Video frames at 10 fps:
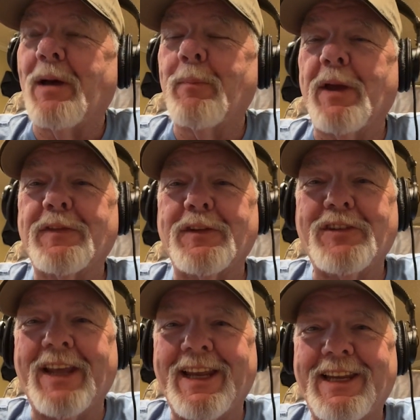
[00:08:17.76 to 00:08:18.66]
I met the
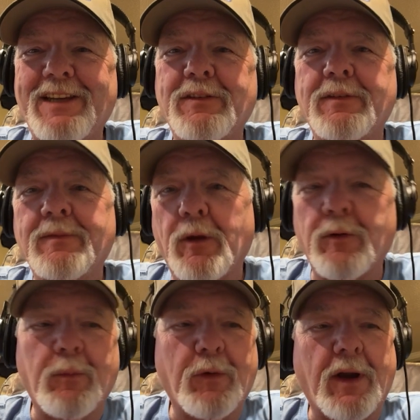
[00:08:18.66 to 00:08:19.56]
dean,
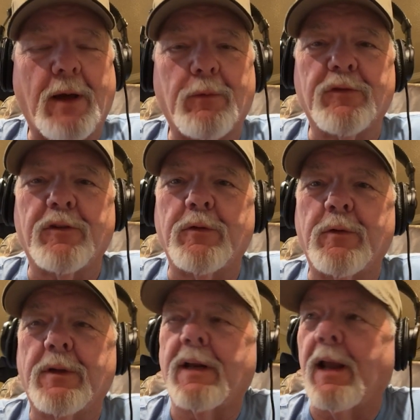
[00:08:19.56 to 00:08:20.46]
told him what I was
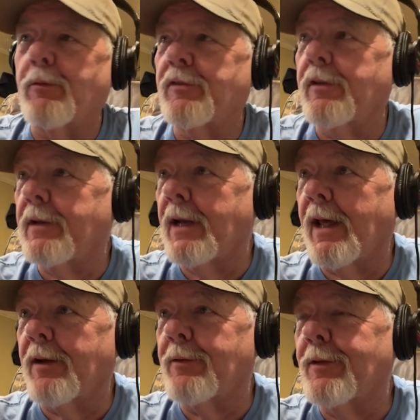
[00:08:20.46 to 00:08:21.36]
doing, and I was looking
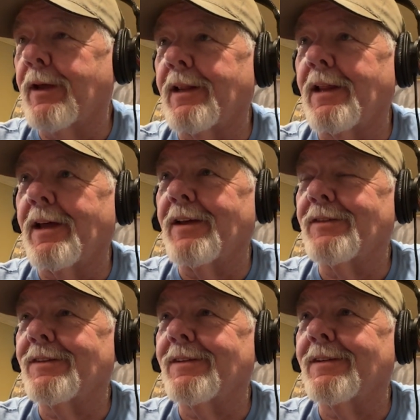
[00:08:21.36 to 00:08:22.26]
out of that
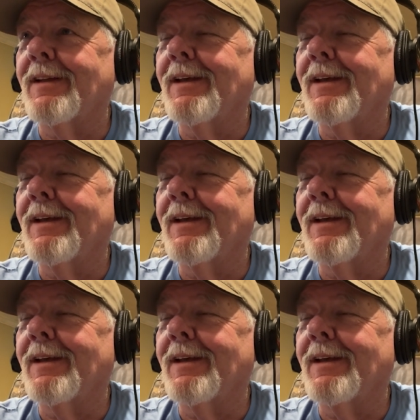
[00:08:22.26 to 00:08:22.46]
class. And